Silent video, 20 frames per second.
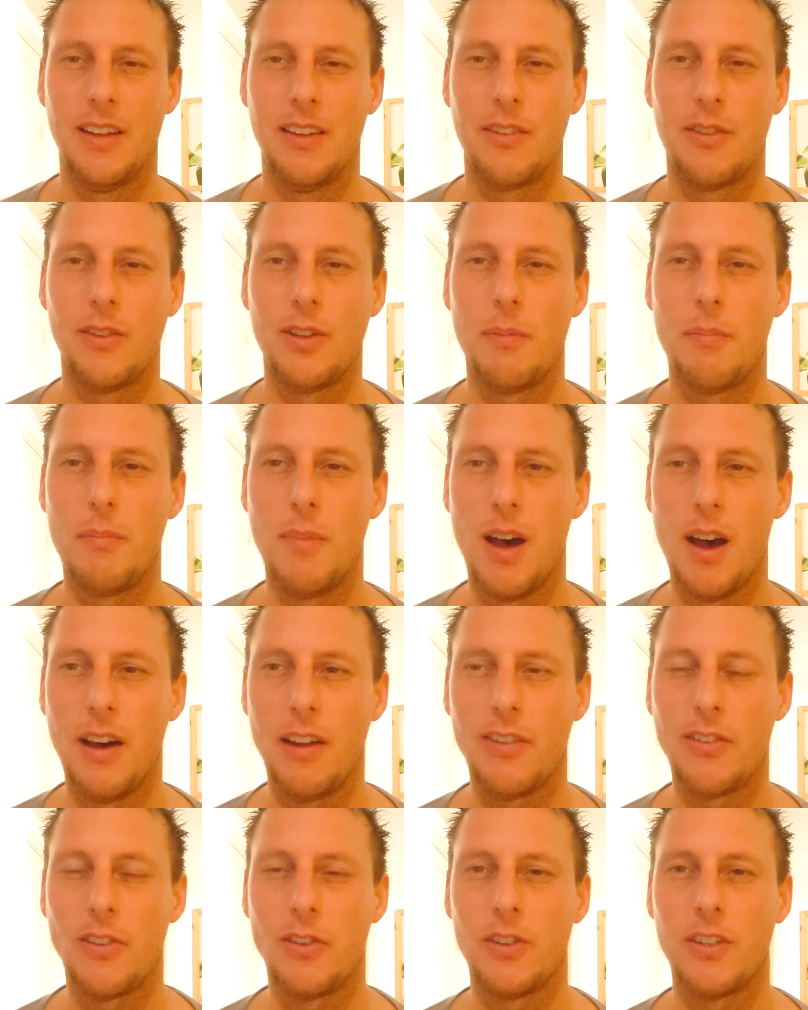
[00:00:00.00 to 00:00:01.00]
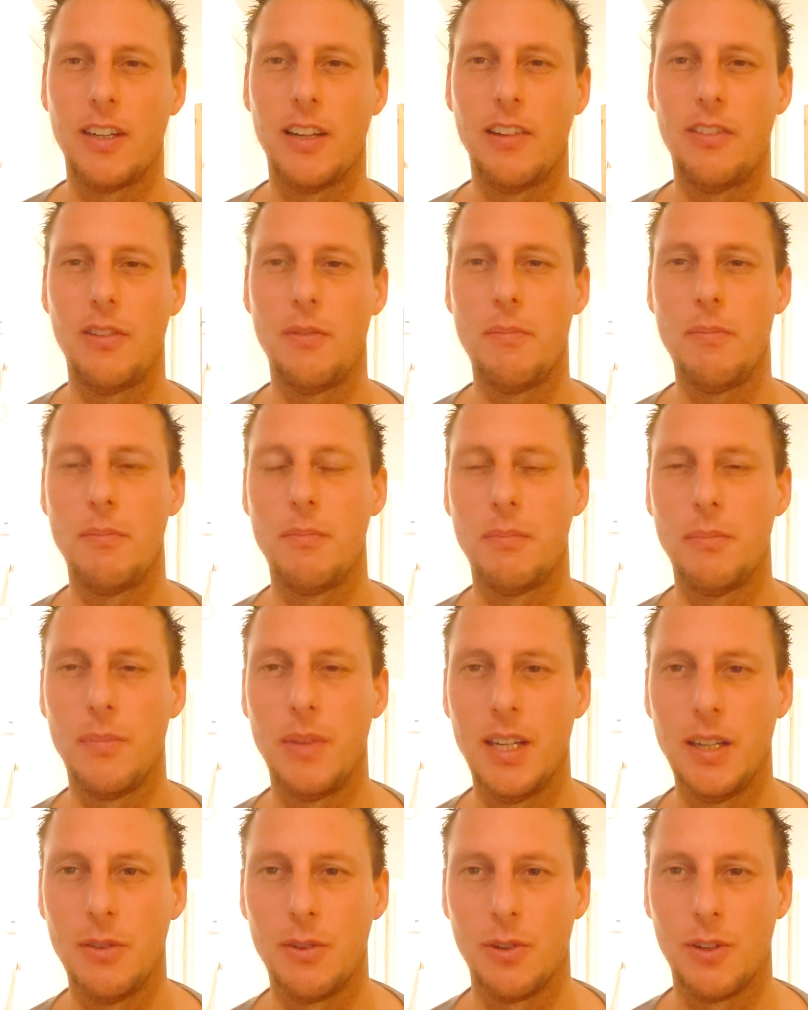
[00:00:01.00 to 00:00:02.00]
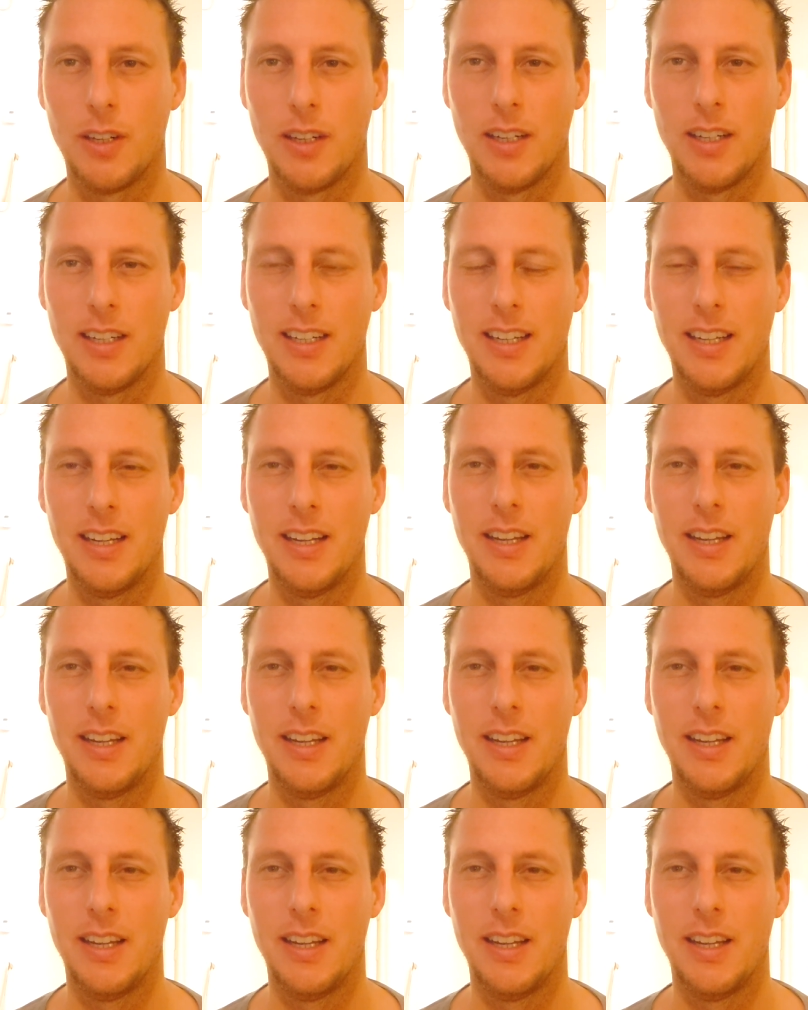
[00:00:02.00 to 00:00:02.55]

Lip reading: So the master is a mirror.